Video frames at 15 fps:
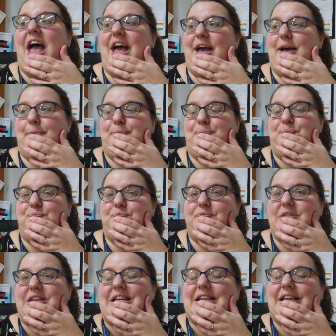
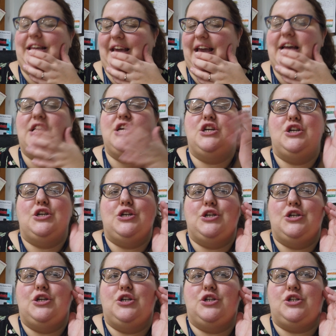
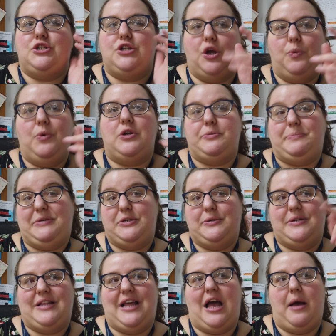Yeah, so we'll be
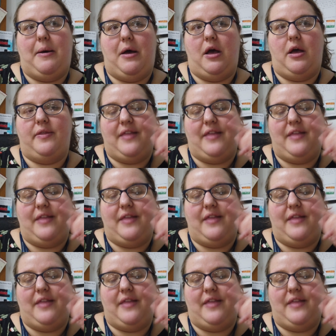doing that.